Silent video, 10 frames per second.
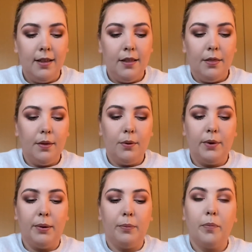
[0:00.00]
though
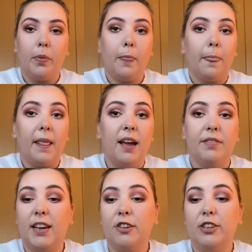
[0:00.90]
now I
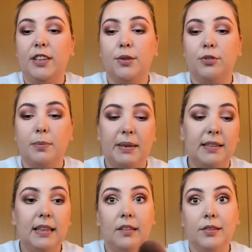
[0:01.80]
haven't actually used it
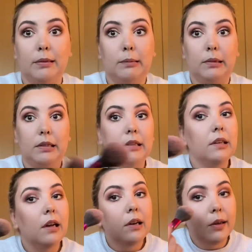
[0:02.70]
myself, so I wouldn't
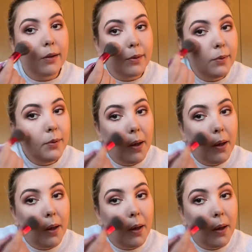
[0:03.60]
know.